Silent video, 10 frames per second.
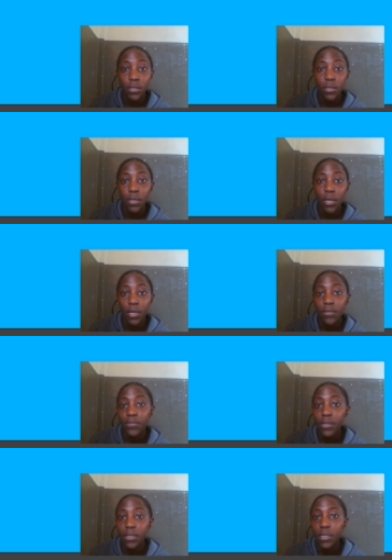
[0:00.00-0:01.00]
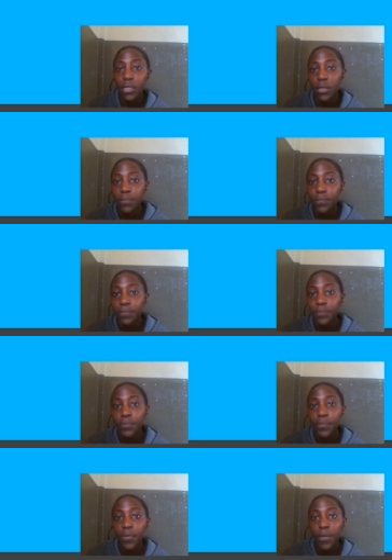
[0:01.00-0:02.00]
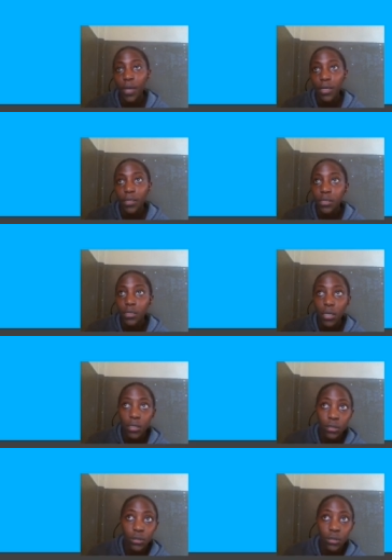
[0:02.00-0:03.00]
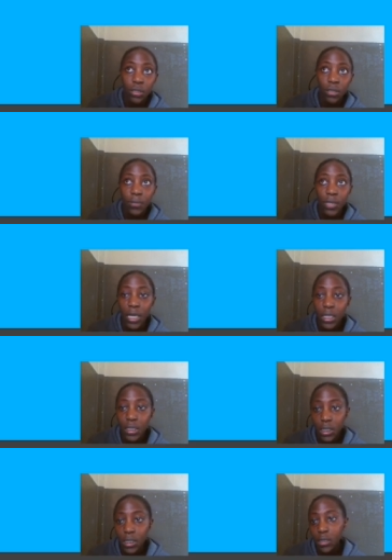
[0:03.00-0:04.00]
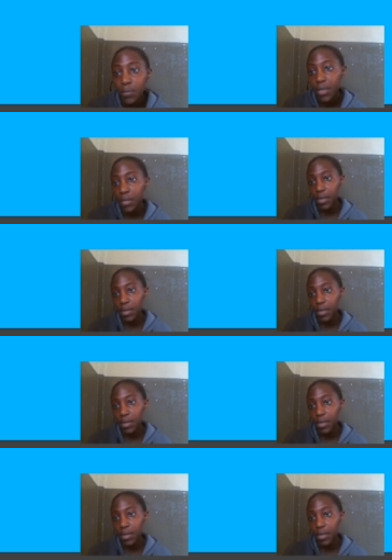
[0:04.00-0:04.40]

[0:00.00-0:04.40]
in a given day. And this can only be accessed by the